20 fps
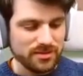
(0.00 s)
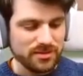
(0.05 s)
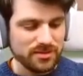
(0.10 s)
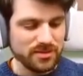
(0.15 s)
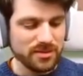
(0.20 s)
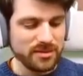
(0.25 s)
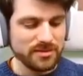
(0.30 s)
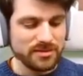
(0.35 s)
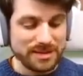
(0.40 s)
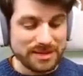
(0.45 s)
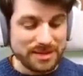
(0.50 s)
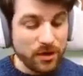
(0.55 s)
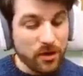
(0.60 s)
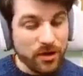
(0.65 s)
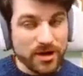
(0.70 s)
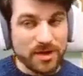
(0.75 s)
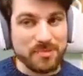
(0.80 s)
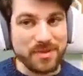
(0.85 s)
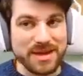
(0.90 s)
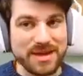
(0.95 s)
they're
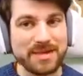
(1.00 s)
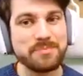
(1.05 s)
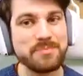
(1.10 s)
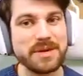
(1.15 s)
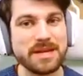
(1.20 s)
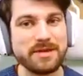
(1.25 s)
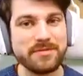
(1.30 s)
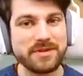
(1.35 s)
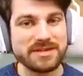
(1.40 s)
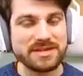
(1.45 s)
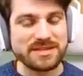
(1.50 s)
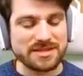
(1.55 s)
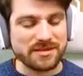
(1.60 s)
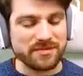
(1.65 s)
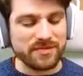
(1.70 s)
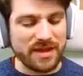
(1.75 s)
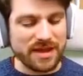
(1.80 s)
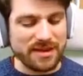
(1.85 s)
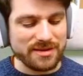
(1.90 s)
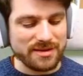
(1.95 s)
going to be at a bit of a
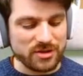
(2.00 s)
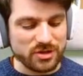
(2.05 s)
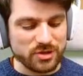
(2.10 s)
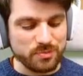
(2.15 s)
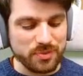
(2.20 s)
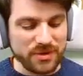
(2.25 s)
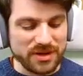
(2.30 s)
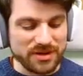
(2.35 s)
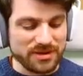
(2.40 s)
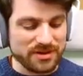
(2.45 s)
disadvantage, but